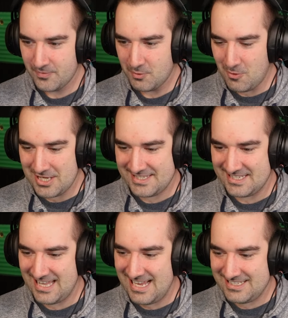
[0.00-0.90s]
What's
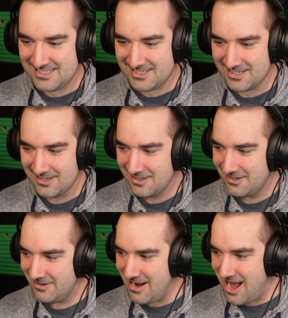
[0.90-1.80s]
this?
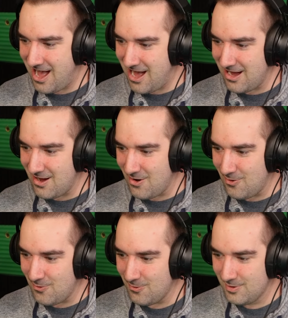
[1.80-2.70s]

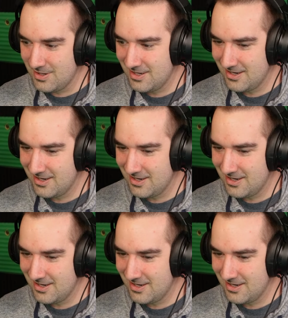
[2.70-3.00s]
No!